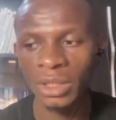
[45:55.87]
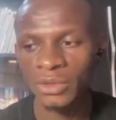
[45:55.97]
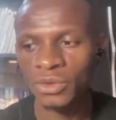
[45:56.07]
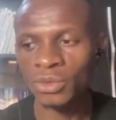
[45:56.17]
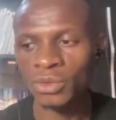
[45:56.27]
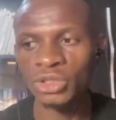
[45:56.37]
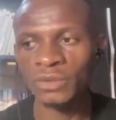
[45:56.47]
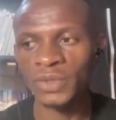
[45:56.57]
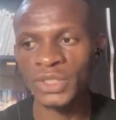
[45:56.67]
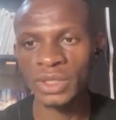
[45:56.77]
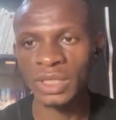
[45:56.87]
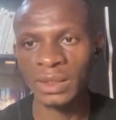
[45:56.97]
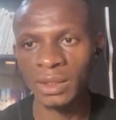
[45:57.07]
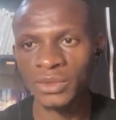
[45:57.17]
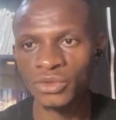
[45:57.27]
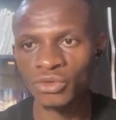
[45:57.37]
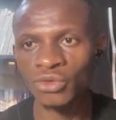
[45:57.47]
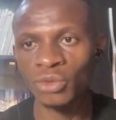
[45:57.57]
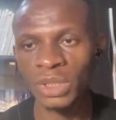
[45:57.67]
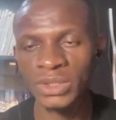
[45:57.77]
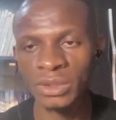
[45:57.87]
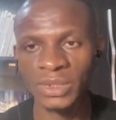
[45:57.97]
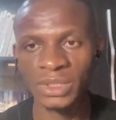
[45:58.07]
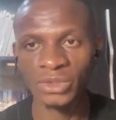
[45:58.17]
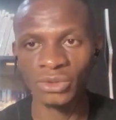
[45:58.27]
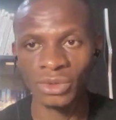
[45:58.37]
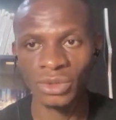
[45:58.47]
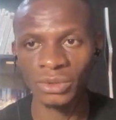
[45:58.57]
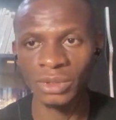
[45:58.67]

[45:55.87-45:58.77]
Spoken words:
So which of these other things should we substitute